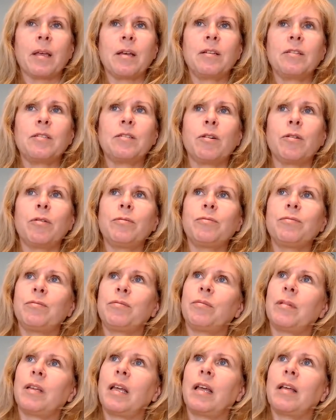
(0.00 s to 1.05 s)
so
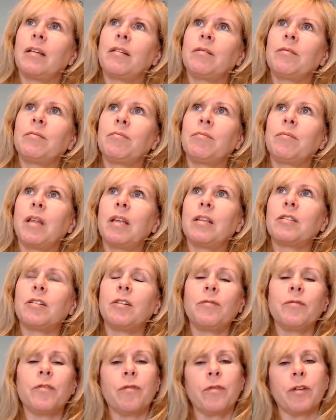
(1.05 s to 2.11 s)
it's
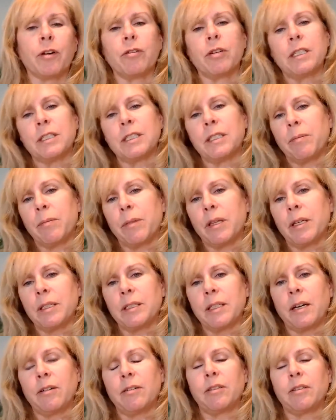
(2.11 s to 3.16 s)
good for figuring some things
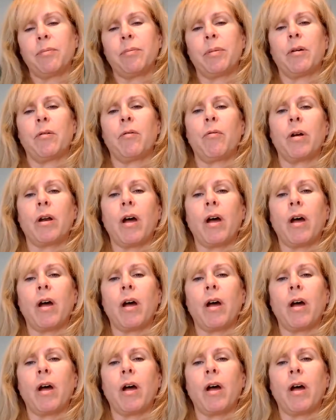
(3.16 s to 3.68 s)
out. But what